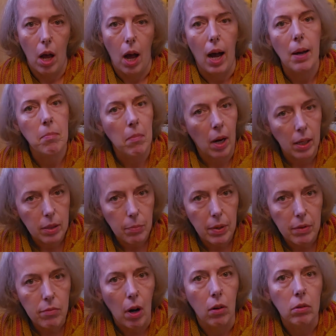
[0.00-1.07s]
I might be
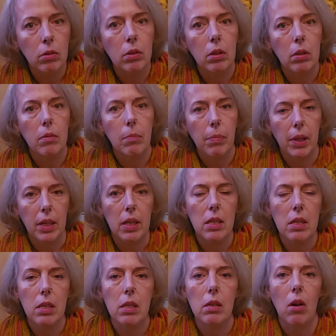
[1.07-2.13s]
wrong.
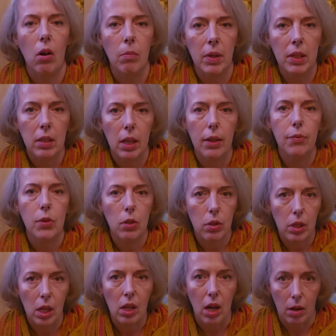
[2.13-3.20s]
Please comment if you
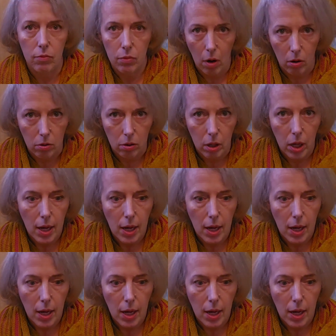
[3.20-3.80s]
think I'm wrong.